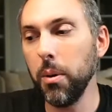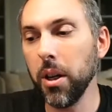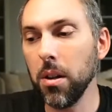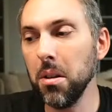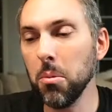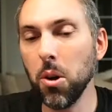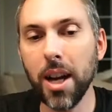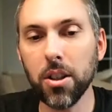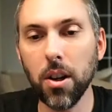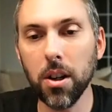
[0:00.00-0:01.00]
called them
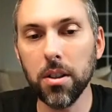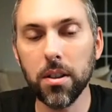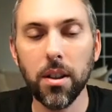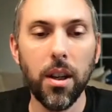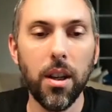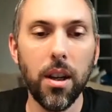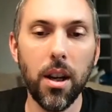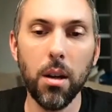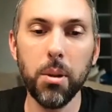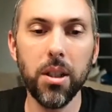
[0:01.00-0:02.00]
crash carts,
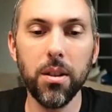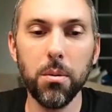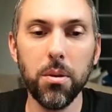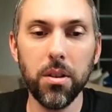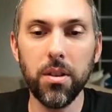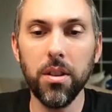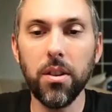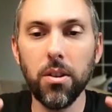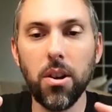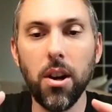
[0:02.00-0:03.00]
because it was this
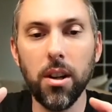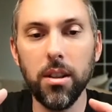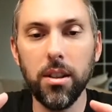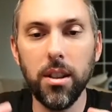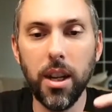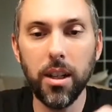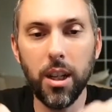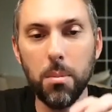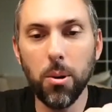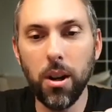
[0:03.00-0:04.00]
little cart, had a
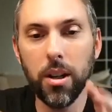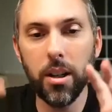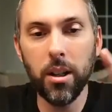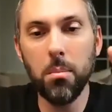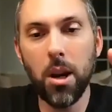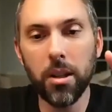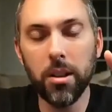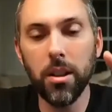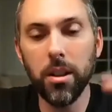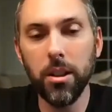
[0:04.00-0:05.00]
keyboard on it and a
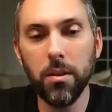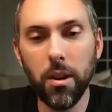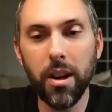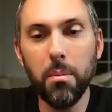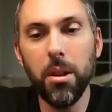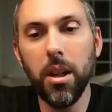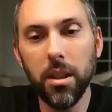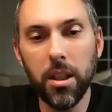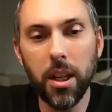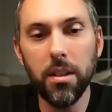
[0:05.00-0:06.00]
monitor, and you'd run up and
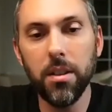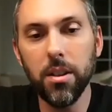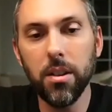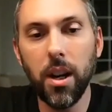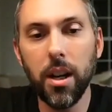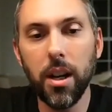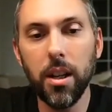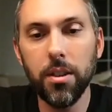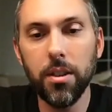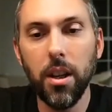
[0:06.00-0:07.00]
down the data center
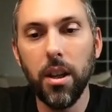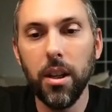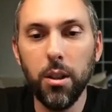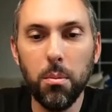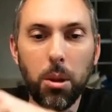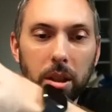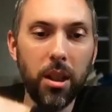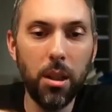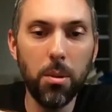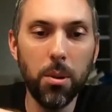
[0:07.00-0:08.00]
aisles, and you'd plug the
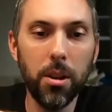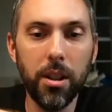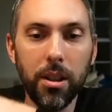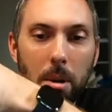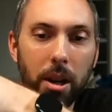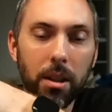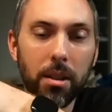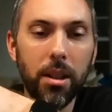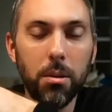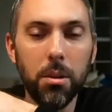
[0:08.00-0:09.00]
keyboard and the monitor into a